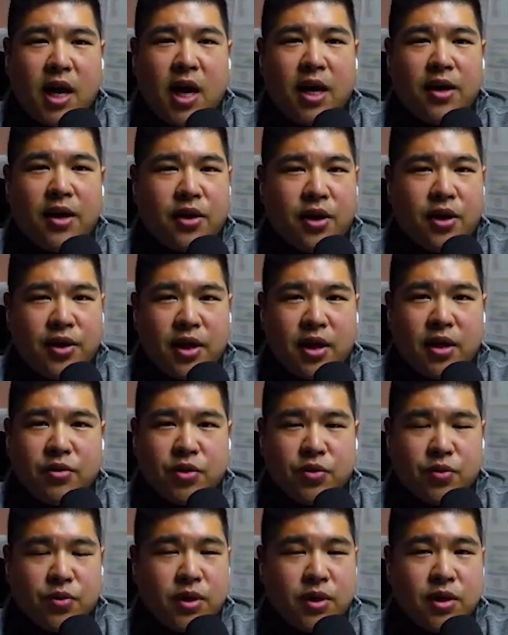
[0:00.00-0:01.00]
I thought that I
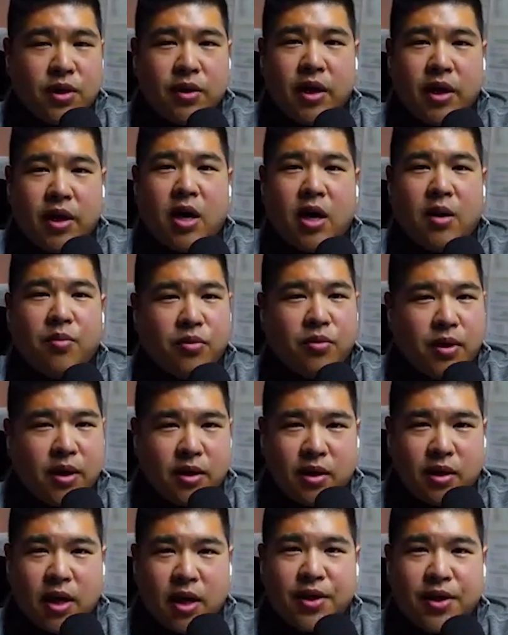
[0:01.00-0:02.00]
was a really great
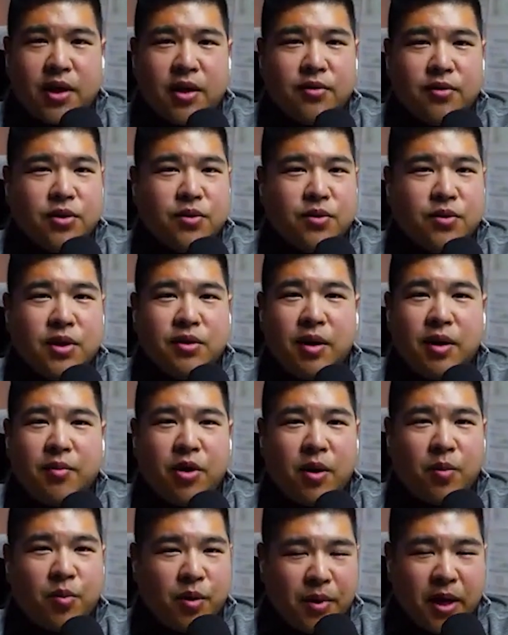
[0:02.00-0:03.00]
operator. I thought I was a really great
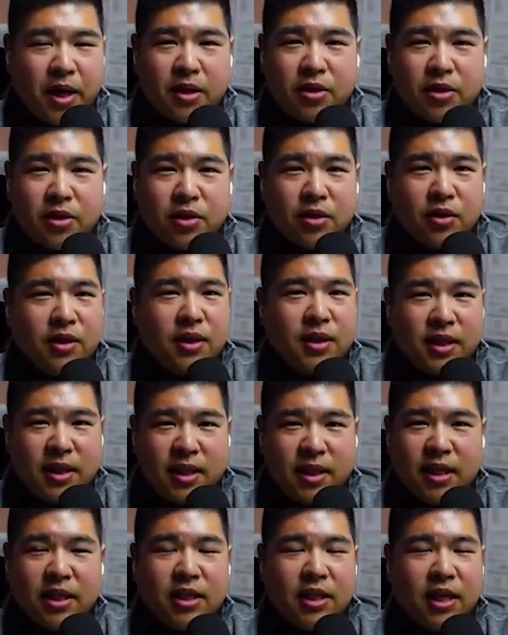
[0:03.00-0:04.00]
property manager,
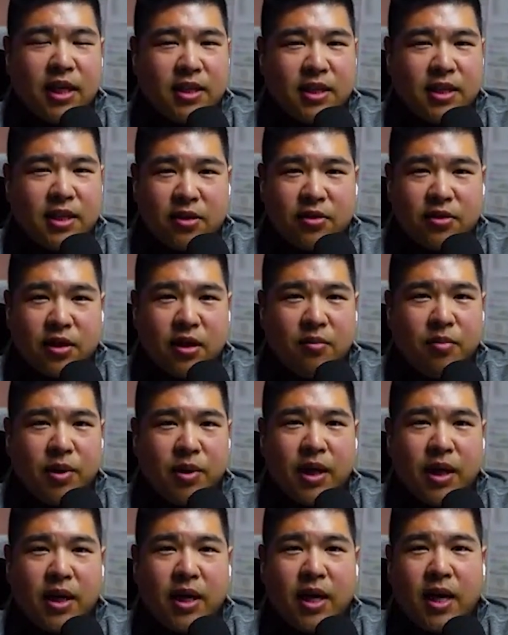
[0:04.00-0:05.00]
leasing agent, etc.
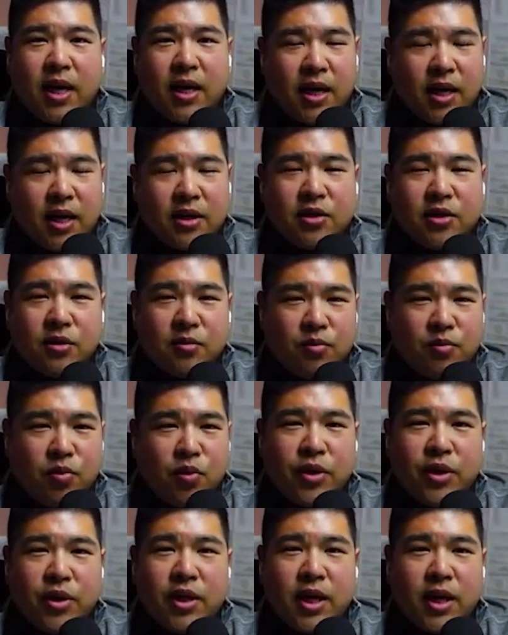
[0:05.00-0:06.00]
But at, at, a certain
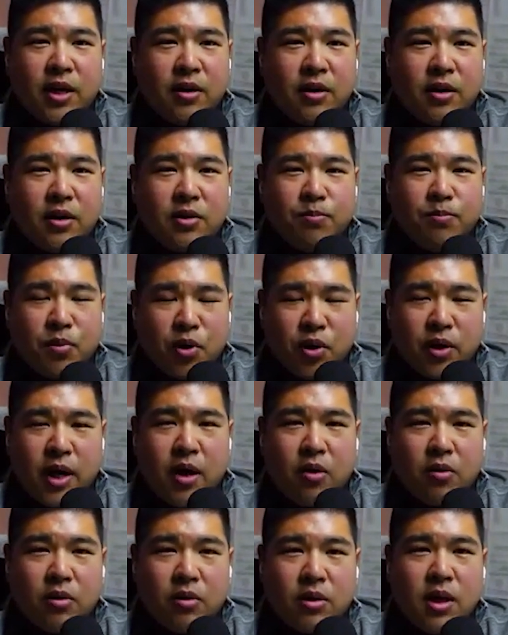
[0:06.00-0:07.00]
point, you kind of burn
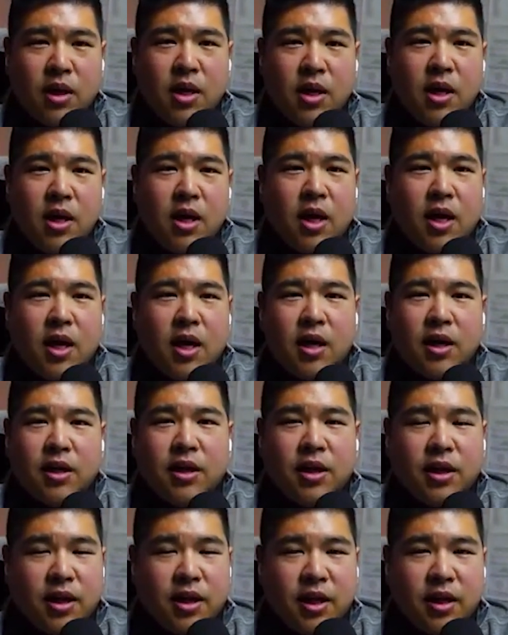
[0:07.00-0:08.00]
out. Uh,
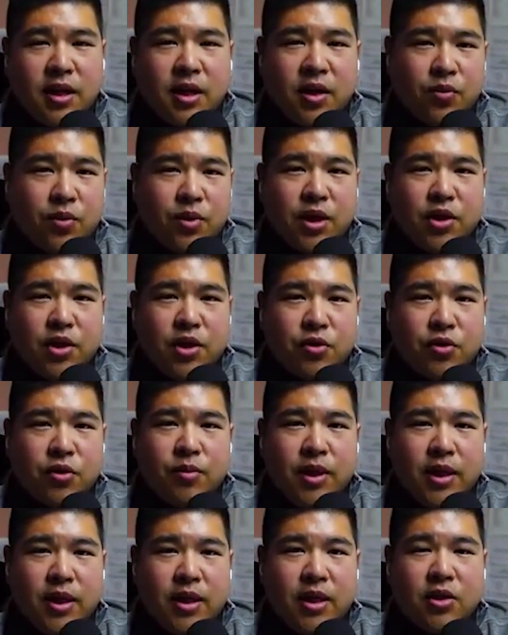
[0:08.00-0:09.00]
the thing that really
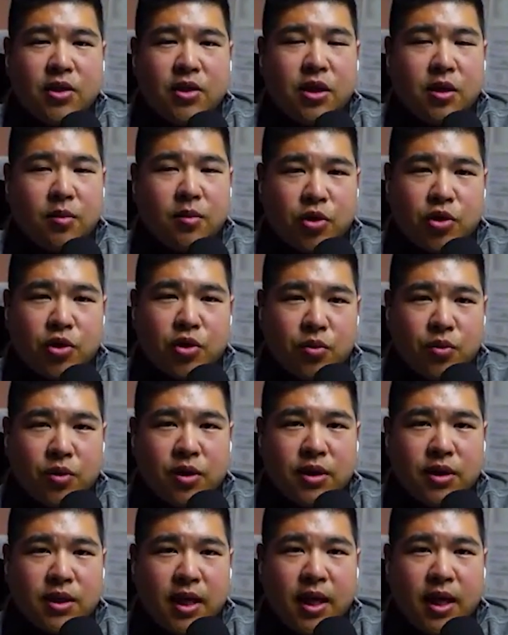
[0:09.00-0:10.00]
drew me into commercial
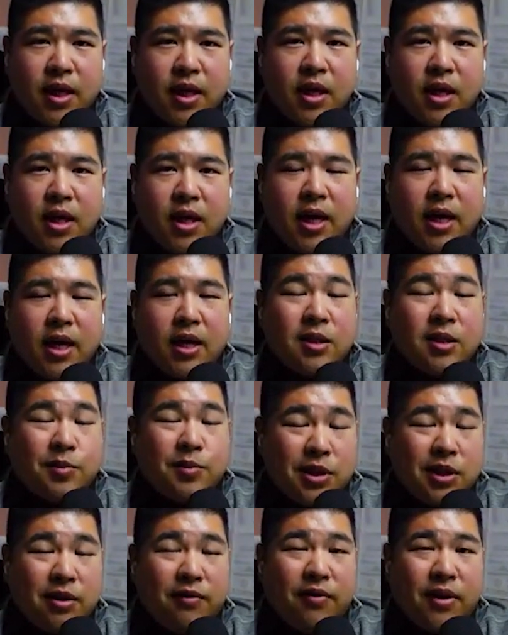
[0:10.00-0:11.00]
real estate and
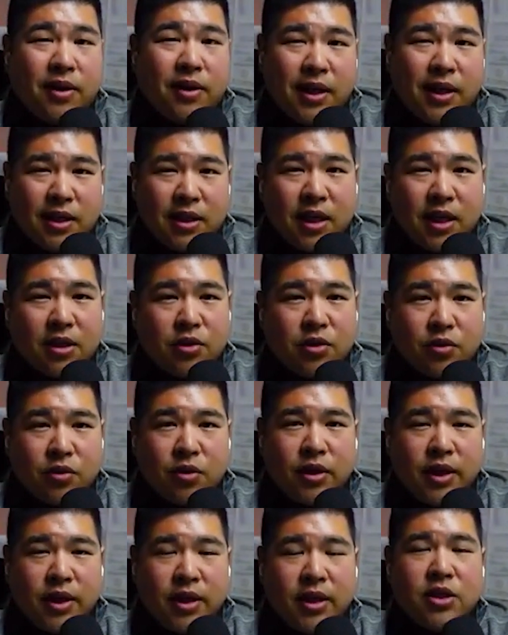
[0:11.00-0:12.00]
specifically
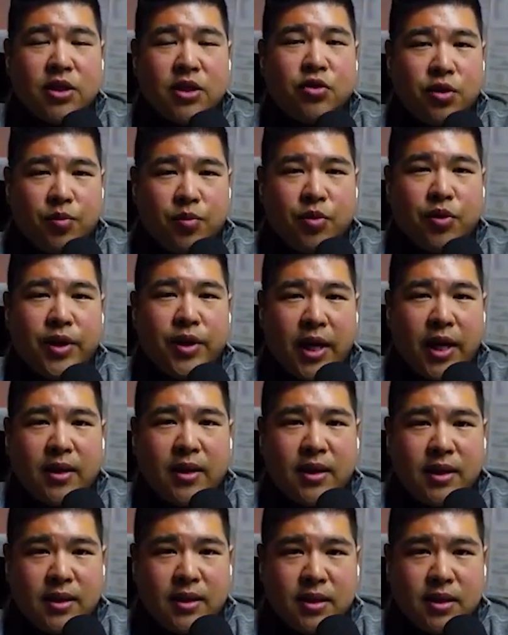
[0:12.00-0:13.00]
industrial is triple
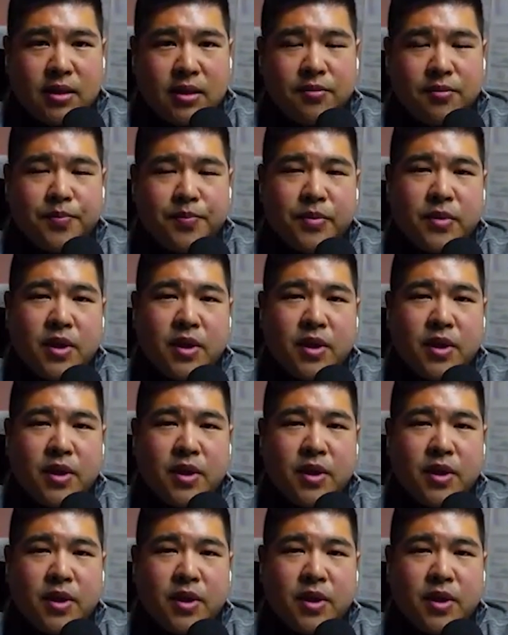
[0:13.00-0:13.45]
net leases.